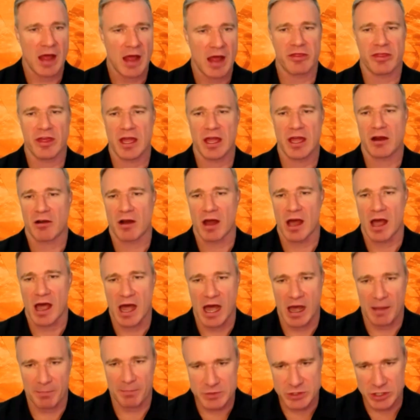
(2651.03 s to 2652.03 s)
there
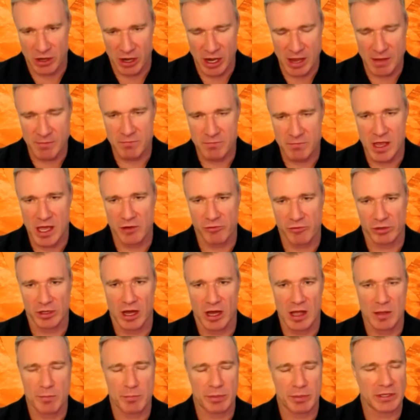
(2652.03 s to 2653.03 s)
are uptime and
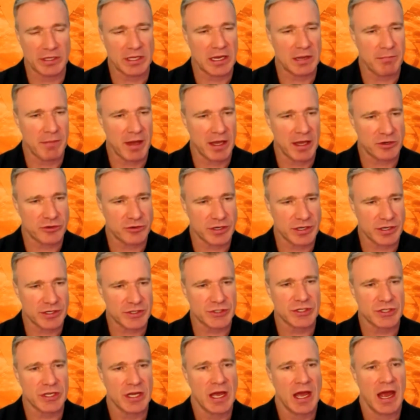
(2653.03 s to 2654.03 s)
reliability
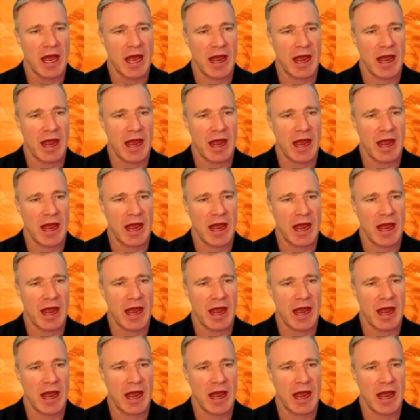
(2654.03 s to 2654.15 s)
metrics,